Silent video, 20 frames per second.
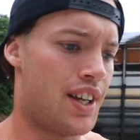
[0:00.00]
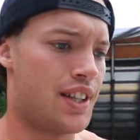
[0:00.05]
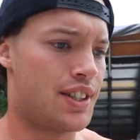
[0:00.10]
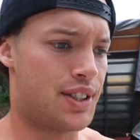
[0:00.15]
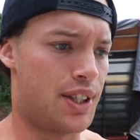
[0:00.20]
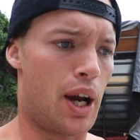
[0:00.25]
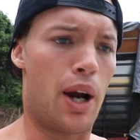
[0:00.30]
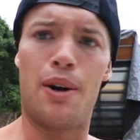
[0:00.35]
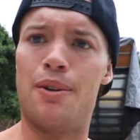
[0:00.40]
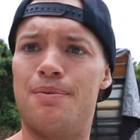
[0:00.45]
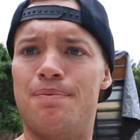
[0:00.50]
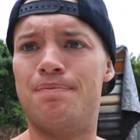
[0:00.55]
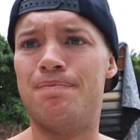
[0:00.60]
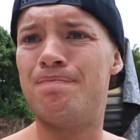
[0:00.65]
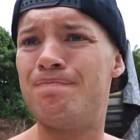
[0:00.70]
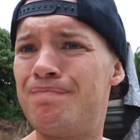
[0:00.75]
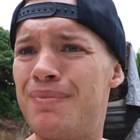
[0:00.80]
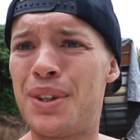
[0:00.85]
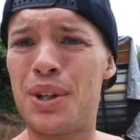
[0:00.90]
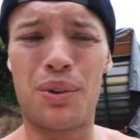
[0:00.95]
So,
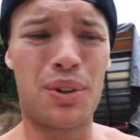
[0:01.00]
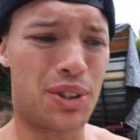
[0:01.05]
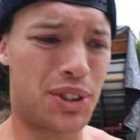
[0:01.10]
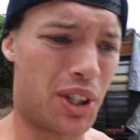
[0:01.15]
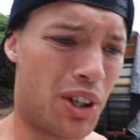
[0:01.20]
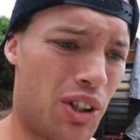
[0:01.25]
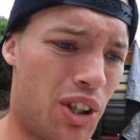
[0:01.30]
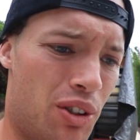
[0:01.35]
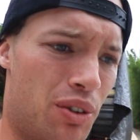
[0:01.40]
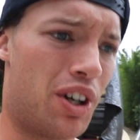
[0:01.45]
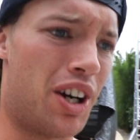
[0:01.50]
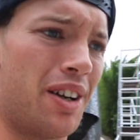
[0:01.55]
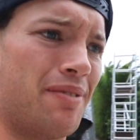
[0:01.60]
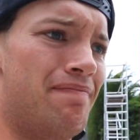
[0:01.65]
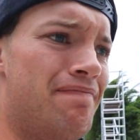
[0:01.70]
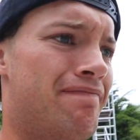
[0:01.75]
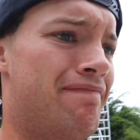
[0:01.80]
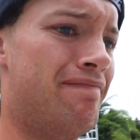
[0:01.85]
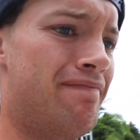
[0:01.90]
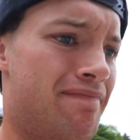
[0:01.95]
we're doing a solo ride
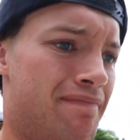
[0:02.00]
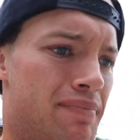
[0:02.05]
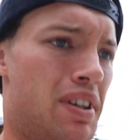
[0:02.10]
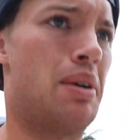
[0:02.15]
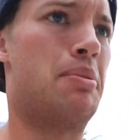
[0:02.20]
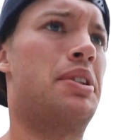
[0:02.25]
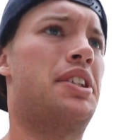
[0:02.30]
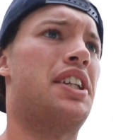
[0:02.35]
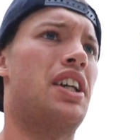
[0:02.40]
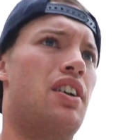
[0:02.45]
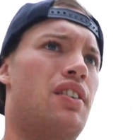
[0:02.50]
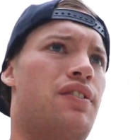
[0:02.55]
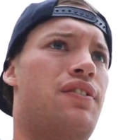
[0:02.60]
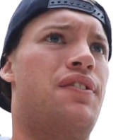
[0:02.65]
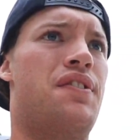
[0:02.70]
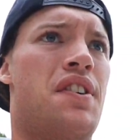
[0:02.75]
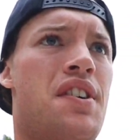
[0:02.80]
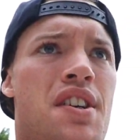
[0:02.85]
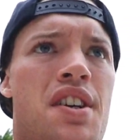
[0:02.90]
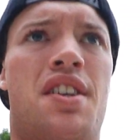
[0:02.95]
by
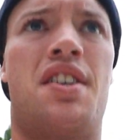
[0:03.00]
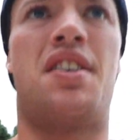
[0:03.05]
myself.